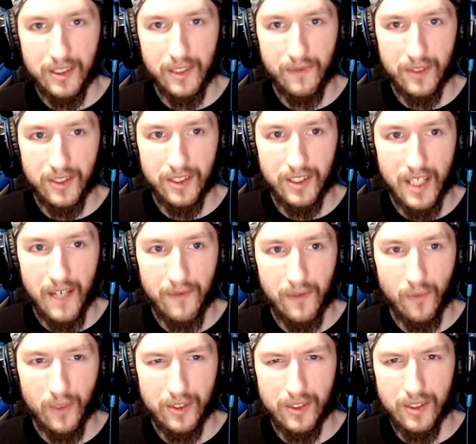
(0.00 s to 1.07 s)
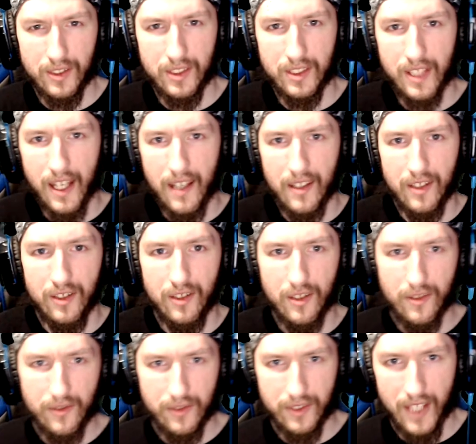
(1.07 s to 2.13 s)
Evil seven, which is set
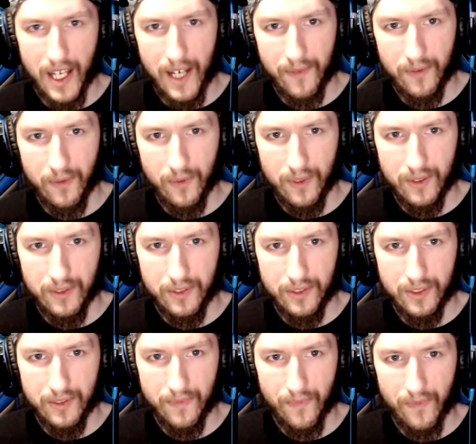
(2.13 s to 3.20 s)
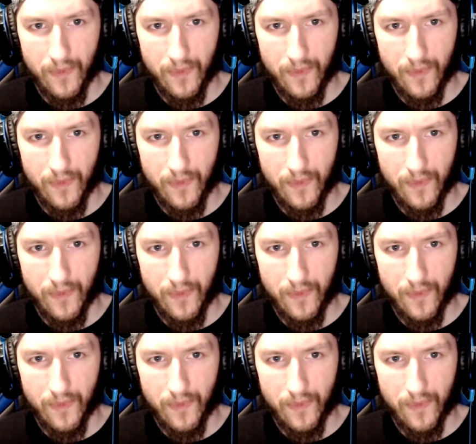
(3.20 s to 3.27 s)
years afterwards,